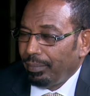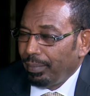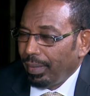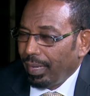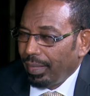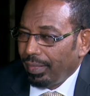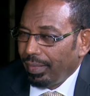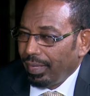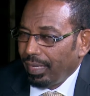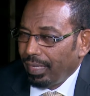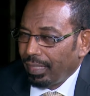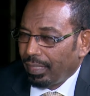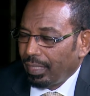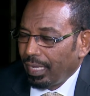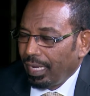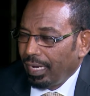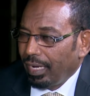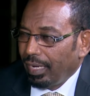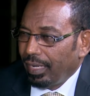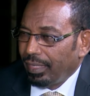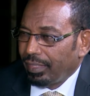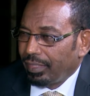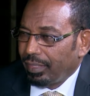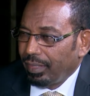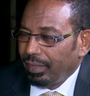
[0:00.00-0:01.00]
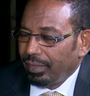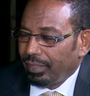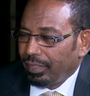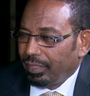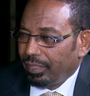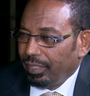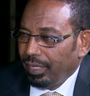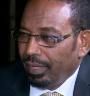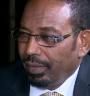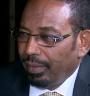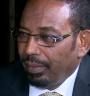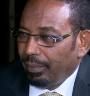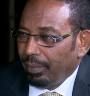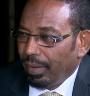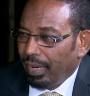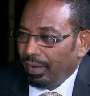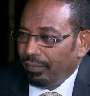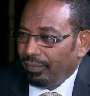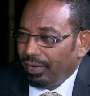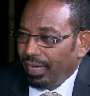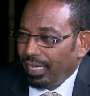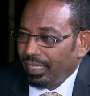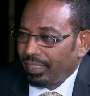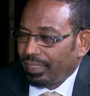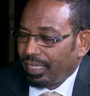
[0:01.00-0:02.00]
I think it had
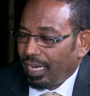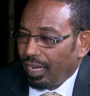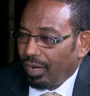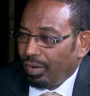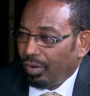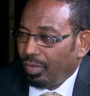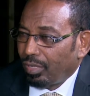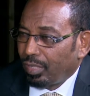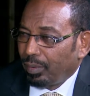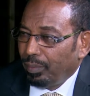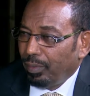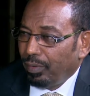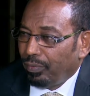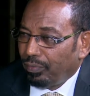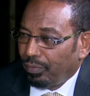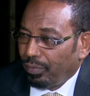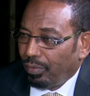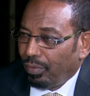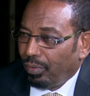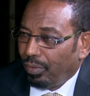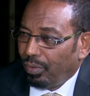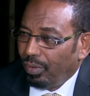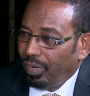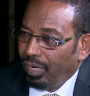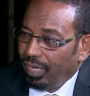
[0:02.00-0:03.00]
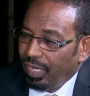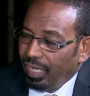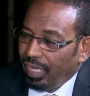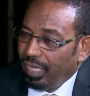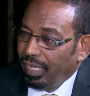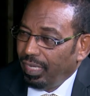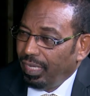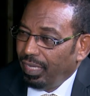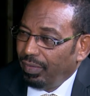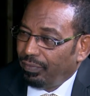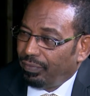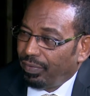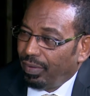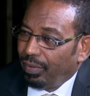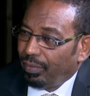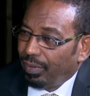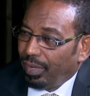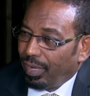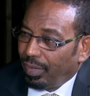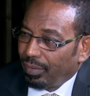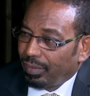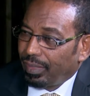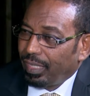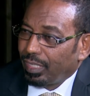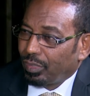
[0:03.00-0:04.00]
advanced a lot before he found
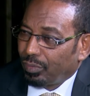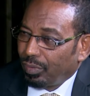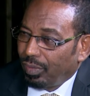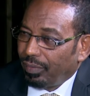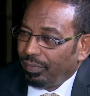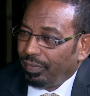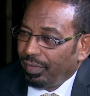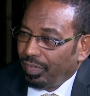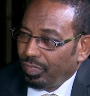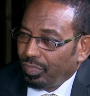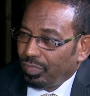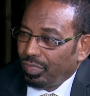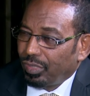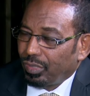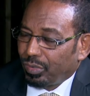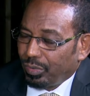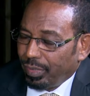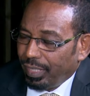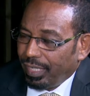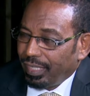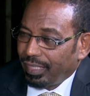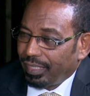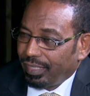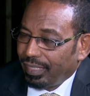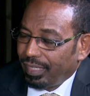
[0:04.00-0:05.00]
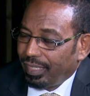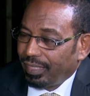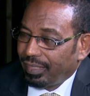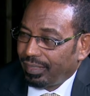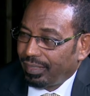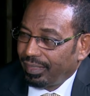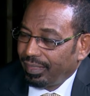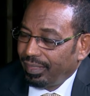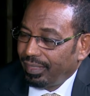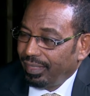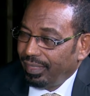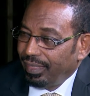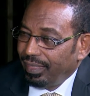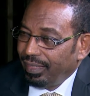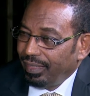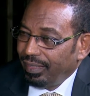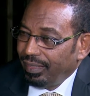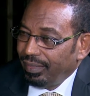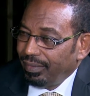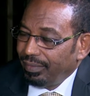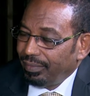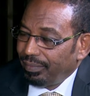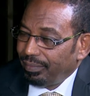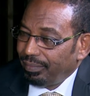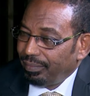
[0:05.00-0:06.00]
out. Before he found out. And I think the
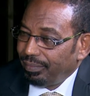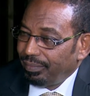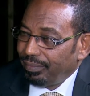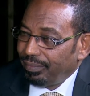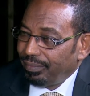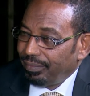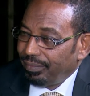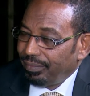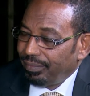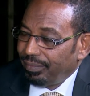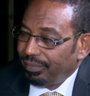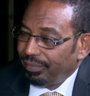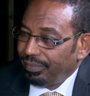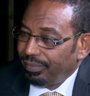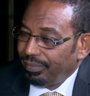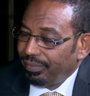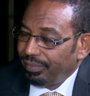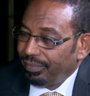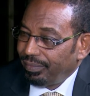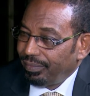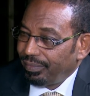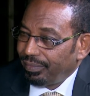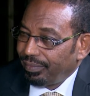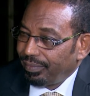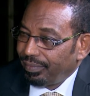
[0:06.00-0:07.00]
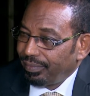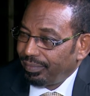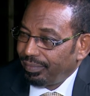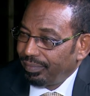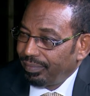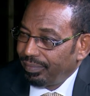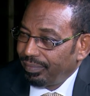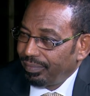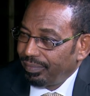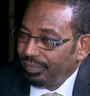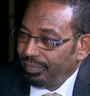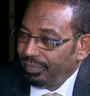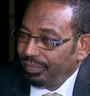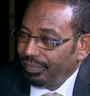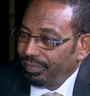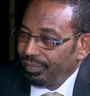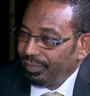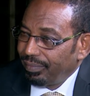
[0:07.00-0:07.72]
issue here is